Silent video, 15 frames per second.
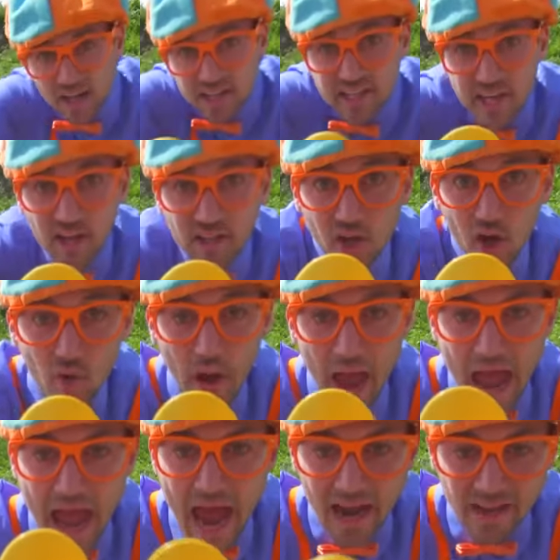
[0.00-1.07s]
yellow
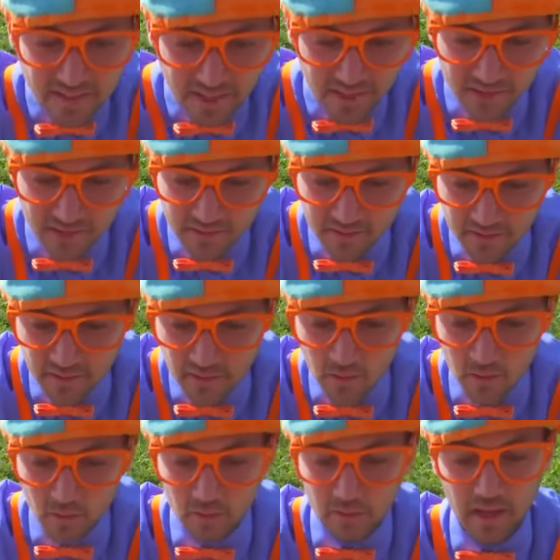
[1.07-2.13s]
hat,
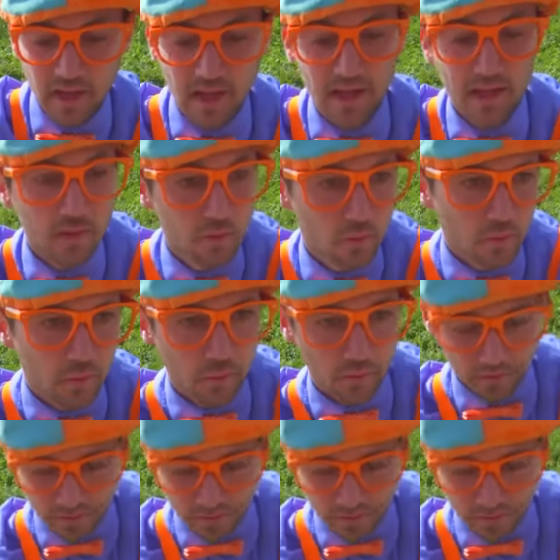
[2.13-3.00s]
Okay, ooh,